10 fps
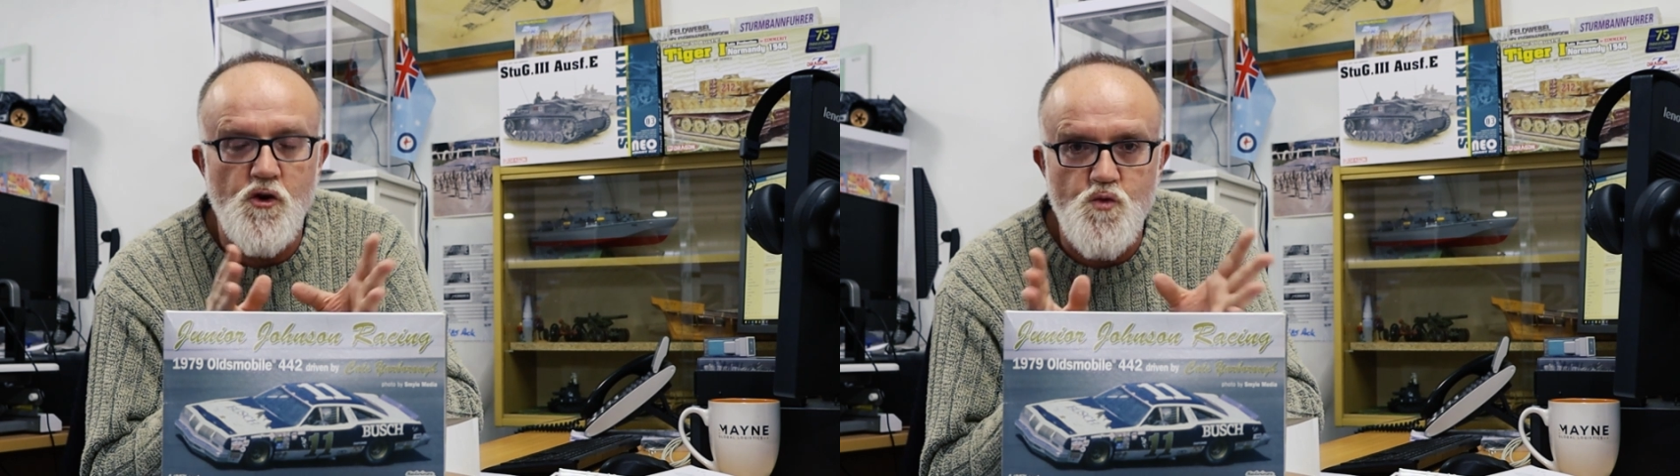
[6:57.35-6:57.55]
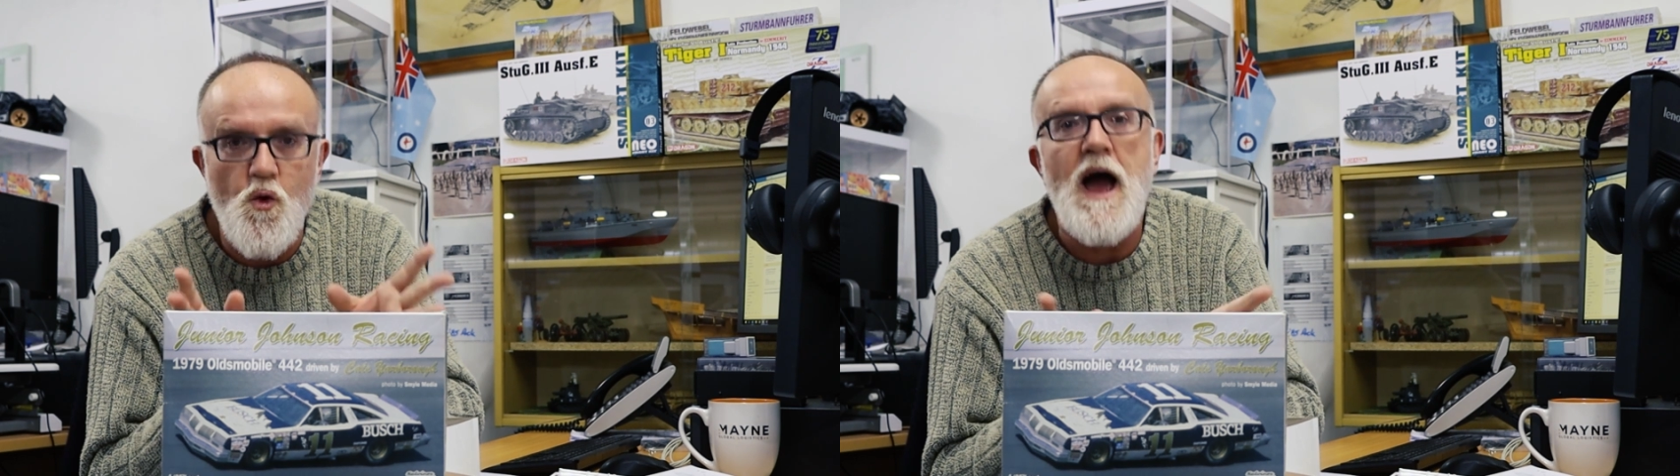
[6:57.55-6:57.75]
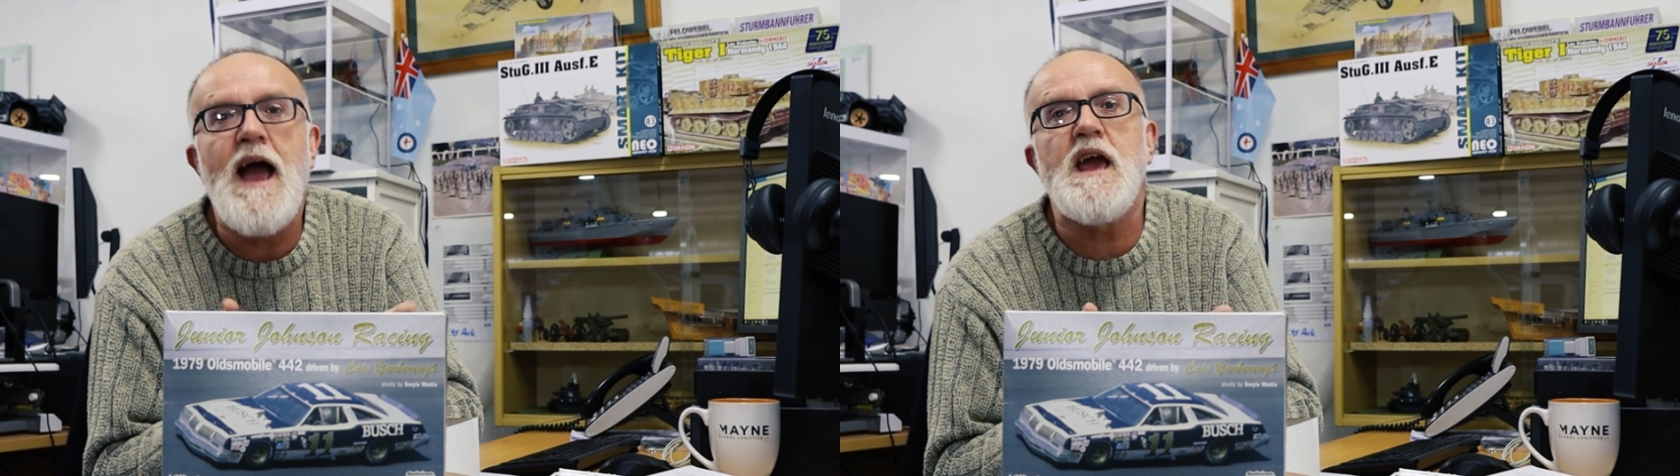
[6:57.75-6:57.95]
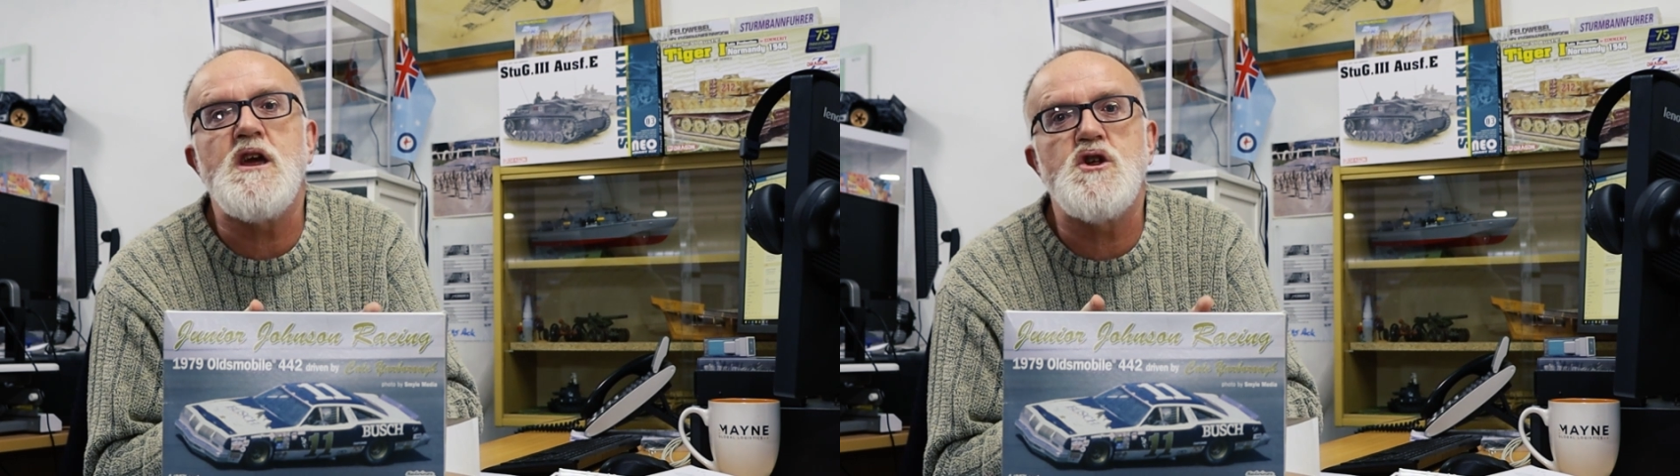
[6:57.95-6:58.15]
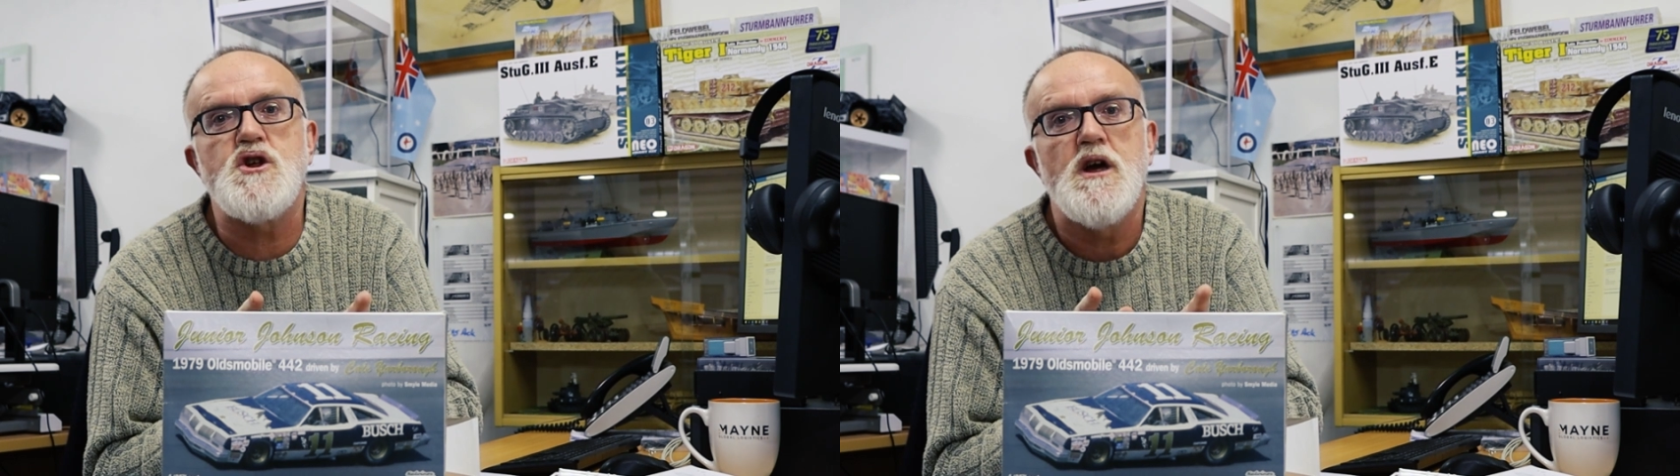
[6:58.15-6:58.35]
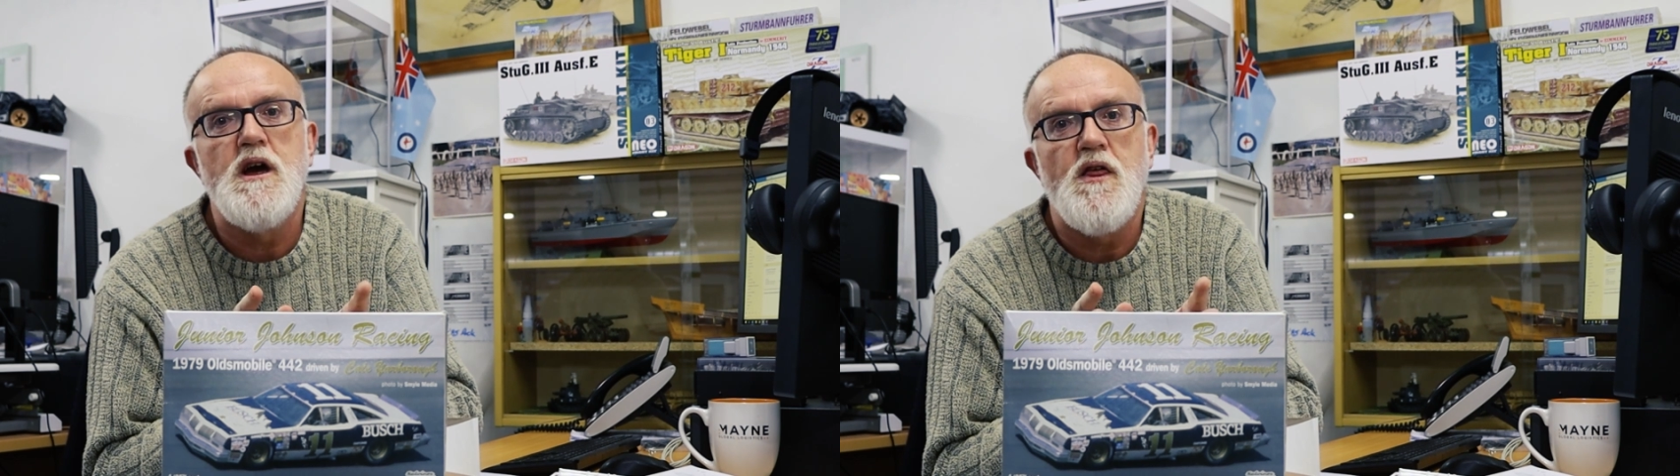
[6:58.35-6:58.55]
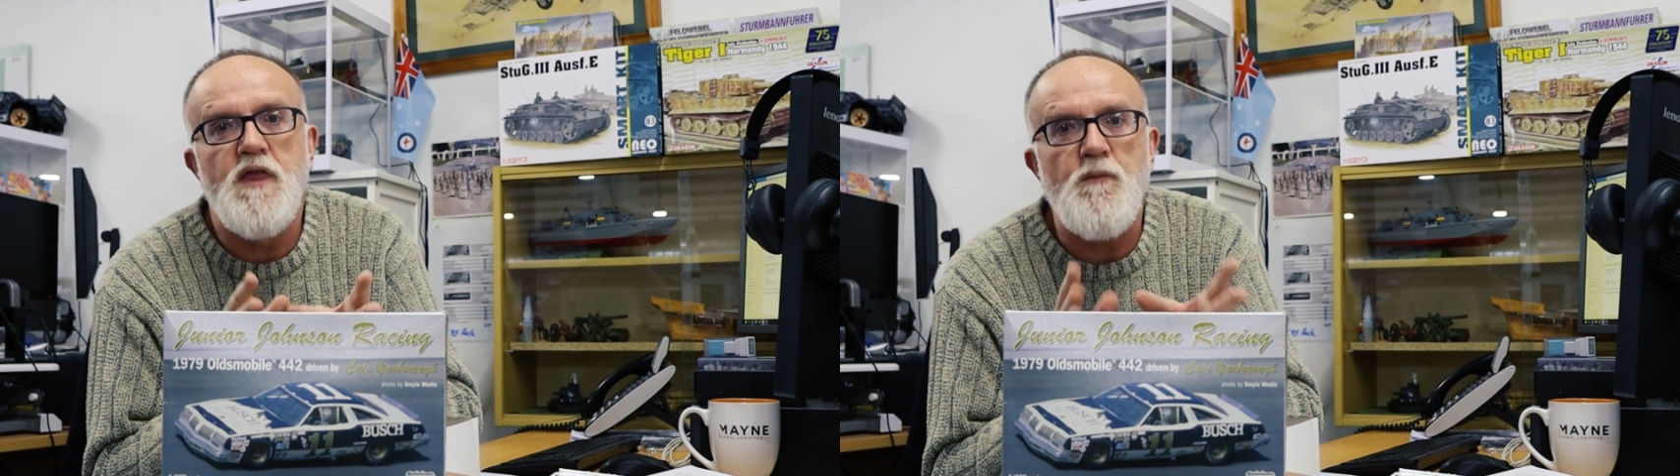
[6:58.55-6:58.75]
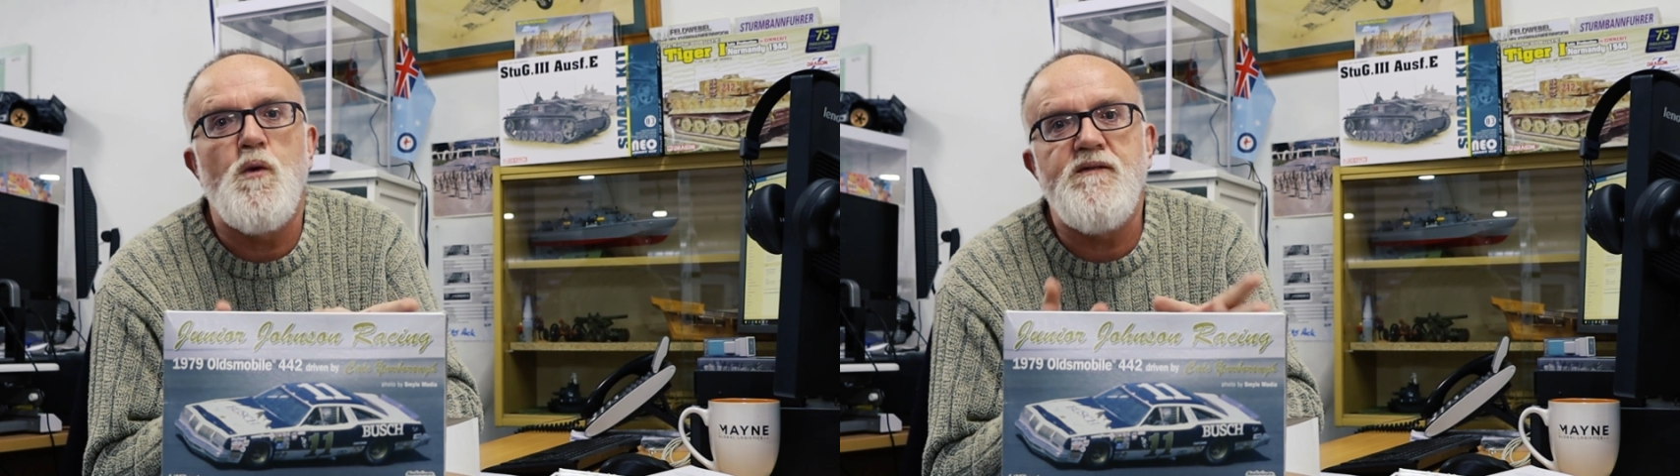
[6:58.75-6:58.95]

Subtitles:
range that